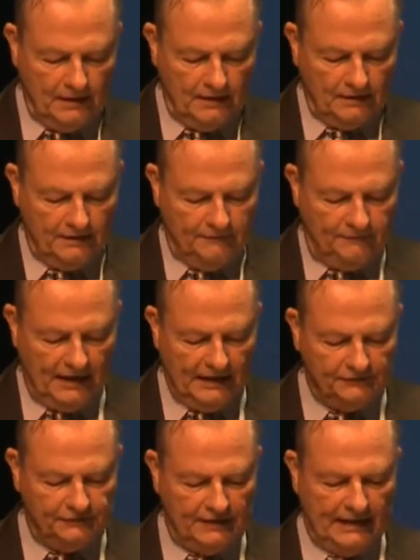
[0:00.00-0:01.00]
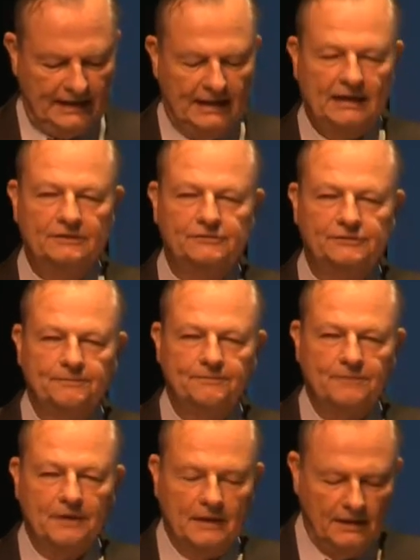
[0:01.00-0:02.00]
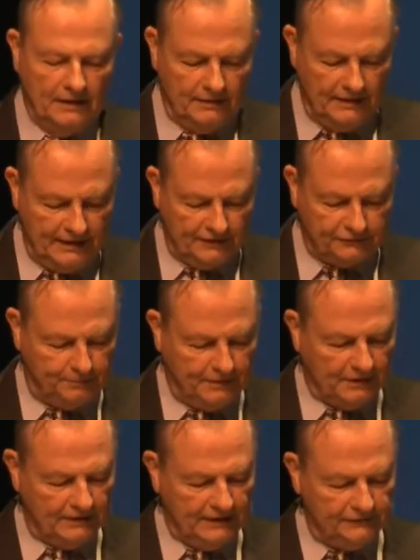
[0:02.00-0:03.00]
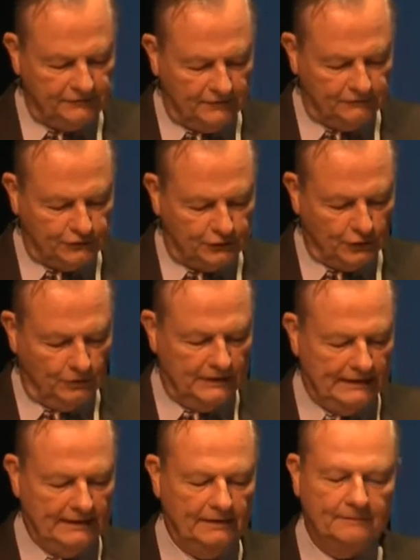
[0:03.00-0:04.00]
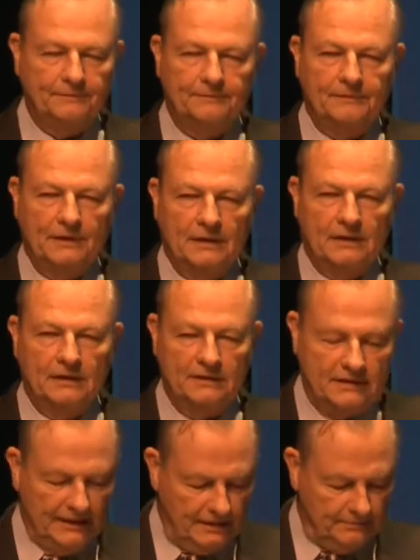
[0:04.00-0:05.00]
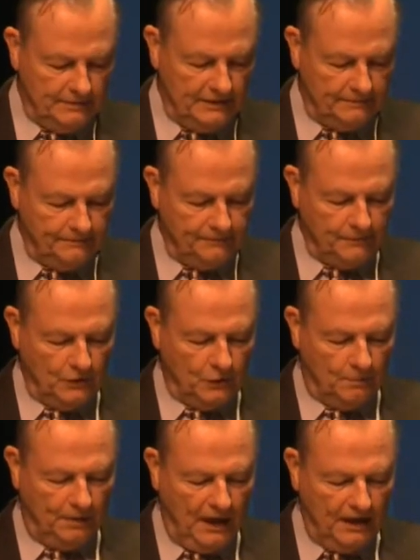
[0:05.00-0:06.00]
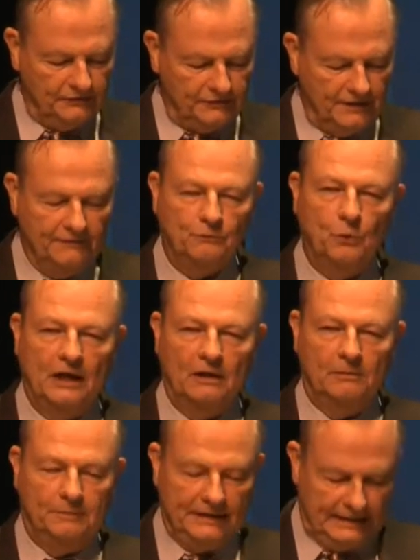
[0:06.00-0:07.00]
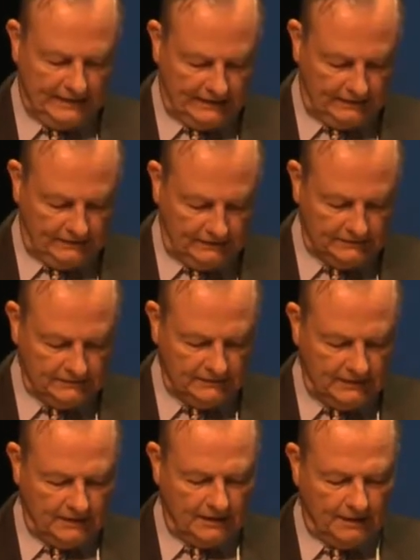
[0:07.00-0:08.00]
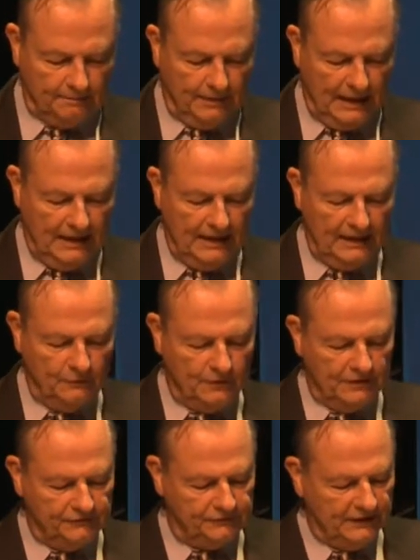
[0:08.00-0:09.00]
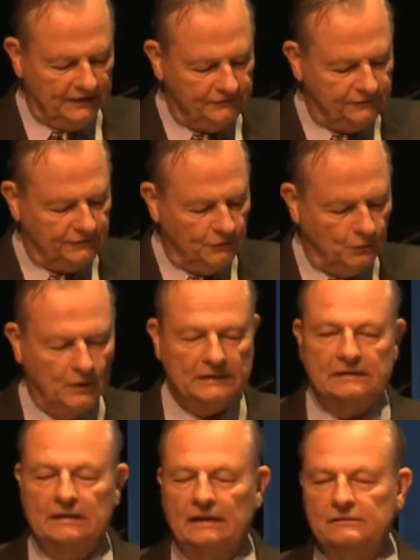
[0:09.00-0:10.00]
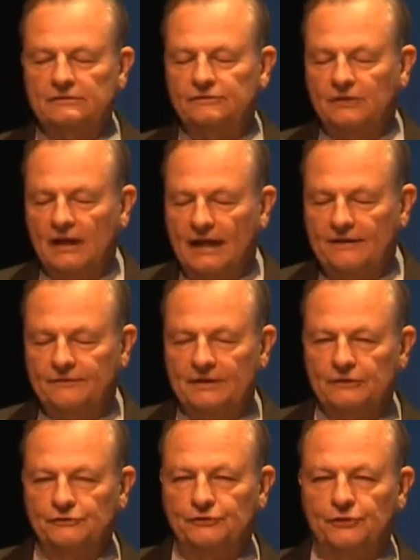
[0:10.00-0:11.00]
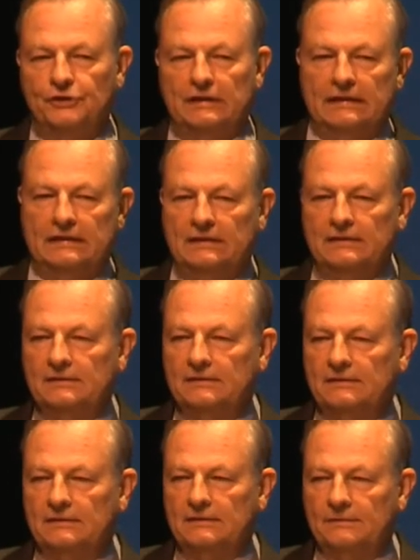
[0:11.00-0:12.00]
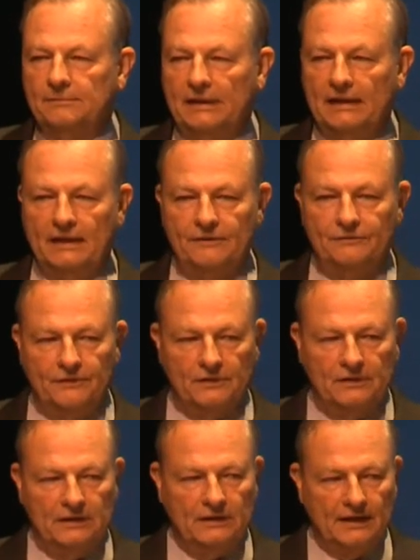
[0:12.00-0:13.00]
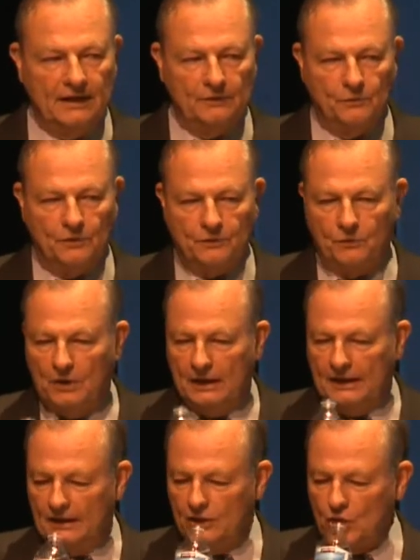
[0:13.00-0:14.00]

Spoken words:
defines it as the experience of joy, contentment, or positive well-being combined with a sense that one's life is good, meaningful, and worthwhile.